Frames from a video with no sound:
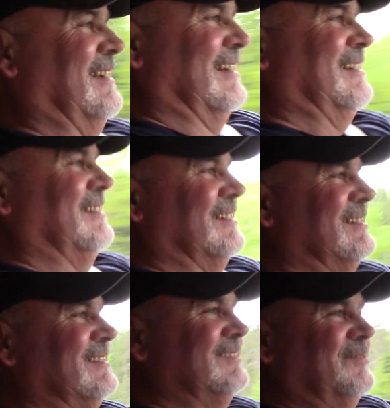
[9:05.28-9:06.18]
so I'm
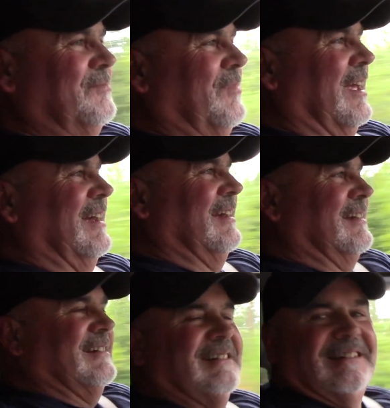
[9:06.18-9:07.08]
gonna cut
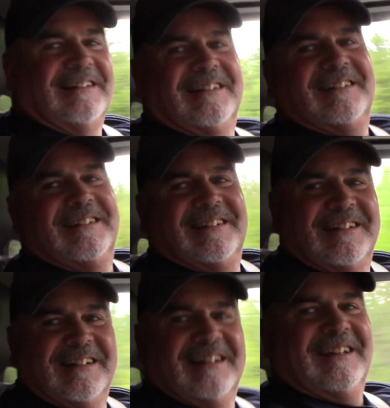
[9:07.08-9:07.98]
this off.
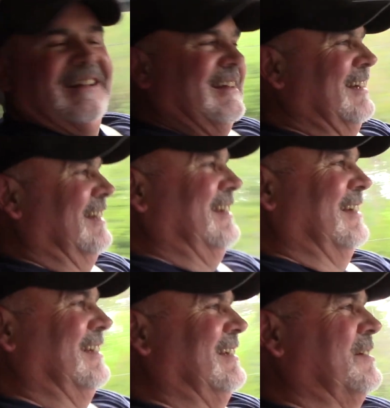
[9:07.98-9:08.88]
We've
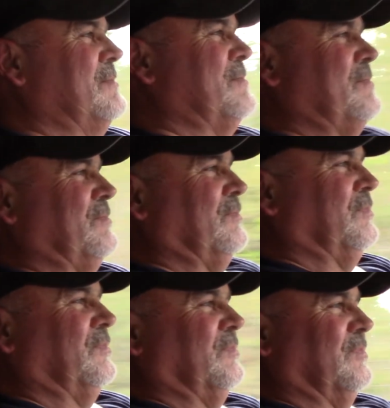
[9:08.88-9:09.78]
been
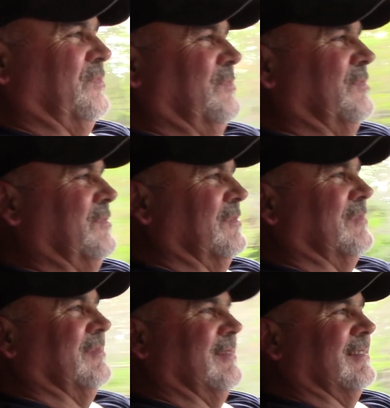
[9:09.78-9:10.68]
on for a long
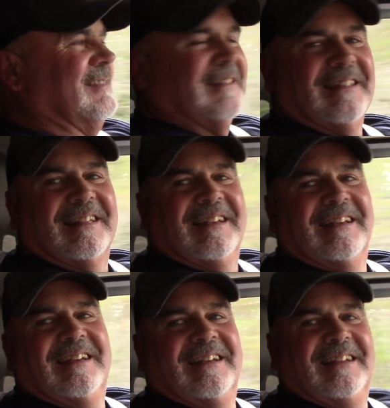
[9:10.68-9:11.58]
time,
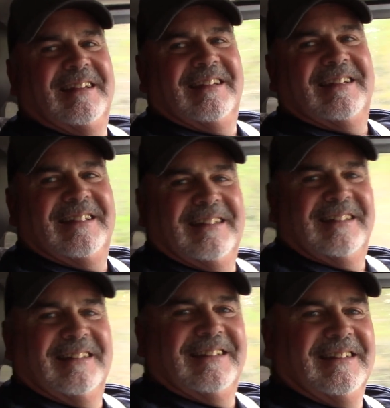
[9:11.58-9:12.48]
but
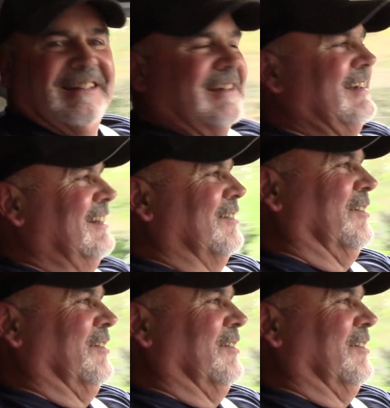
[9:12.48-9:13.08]
we